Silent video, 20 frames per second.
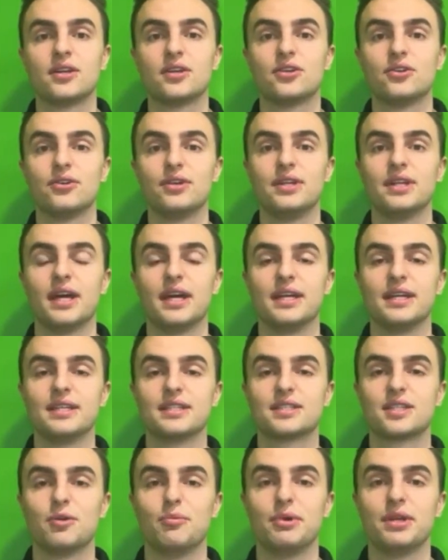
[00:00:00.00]
Greenlight is
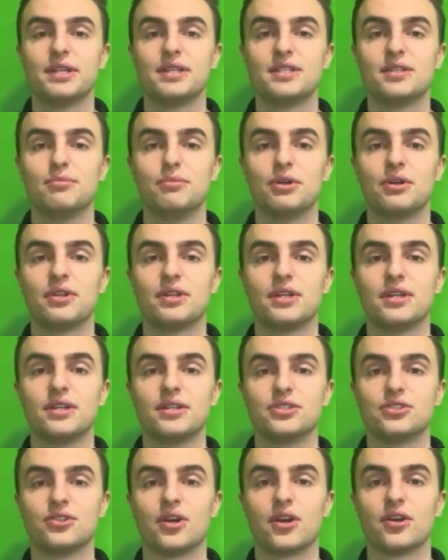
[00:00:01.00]
committed to building a
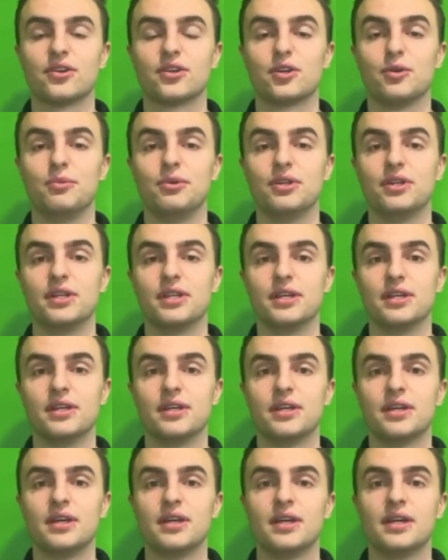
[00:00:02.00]
stronger community.
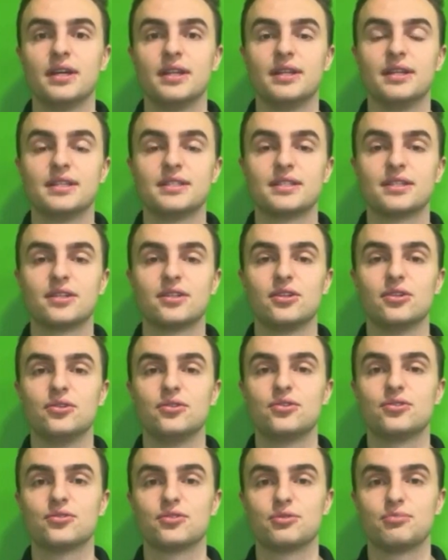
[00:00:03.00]
This
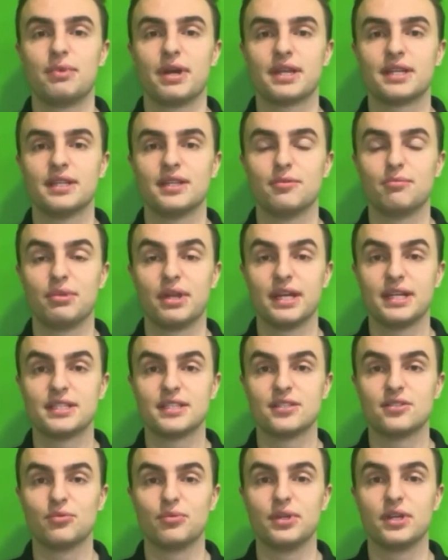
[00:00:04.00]
includes respecting the
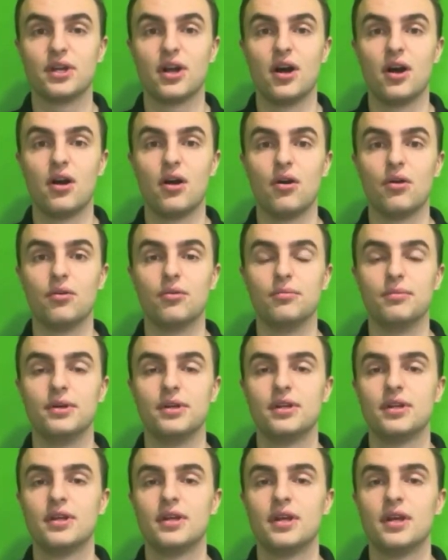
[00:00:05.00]
places we call home.
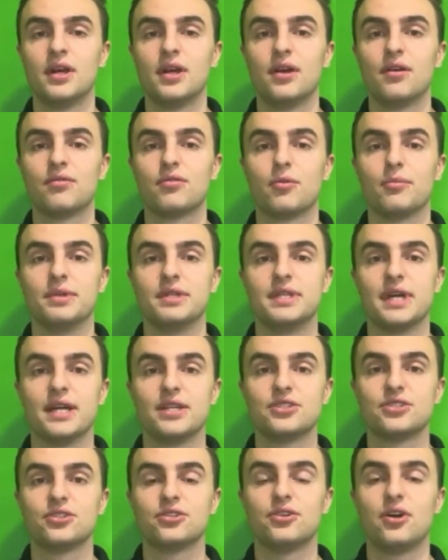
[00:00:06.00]
From
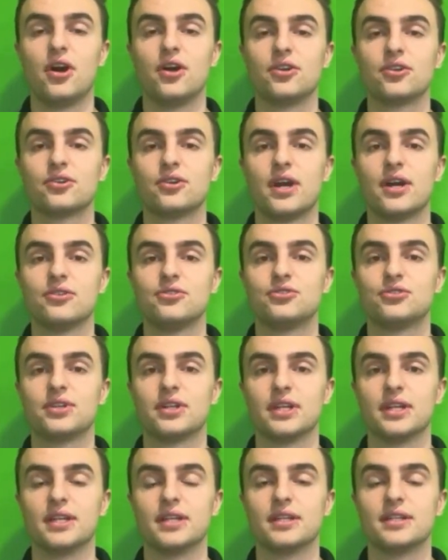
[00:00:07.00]
intentional underground
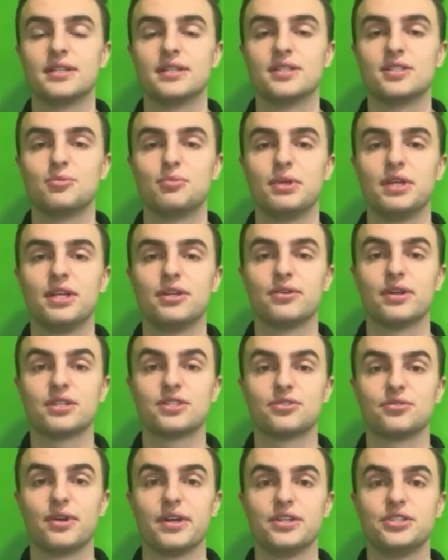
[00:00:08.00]
drilling to speedy
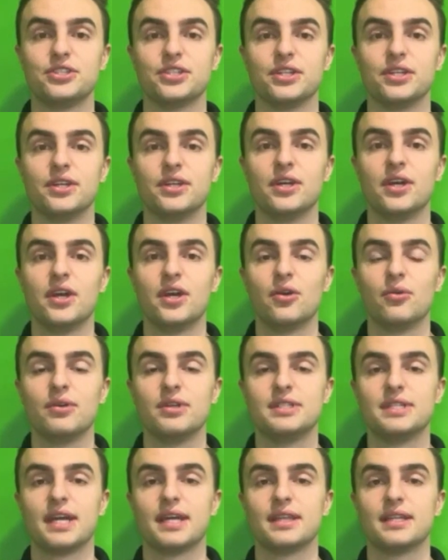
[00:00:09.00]
restoration, we
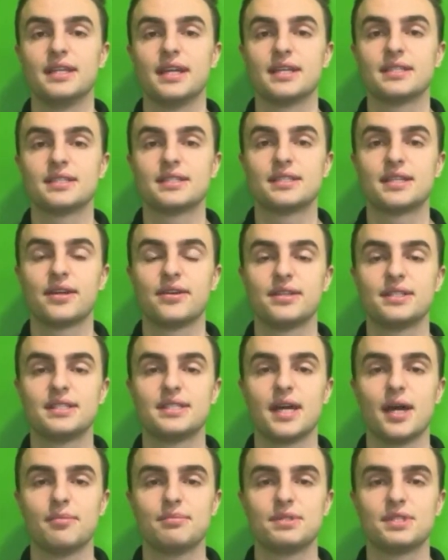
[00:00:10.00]
take the necessary
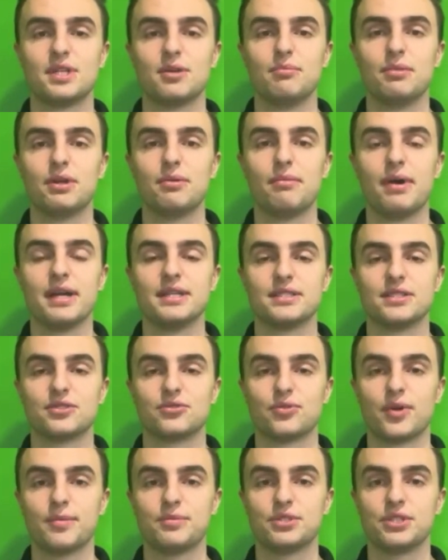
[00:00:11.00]
steps to minimize
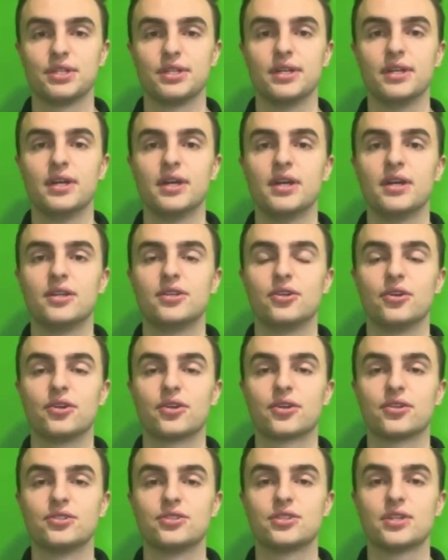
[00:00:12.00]
disruption during
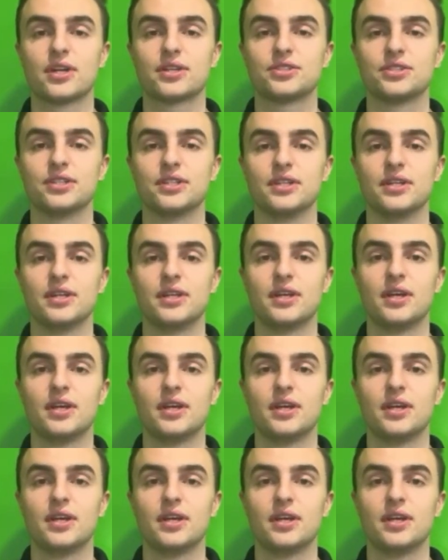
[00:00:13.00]
construction.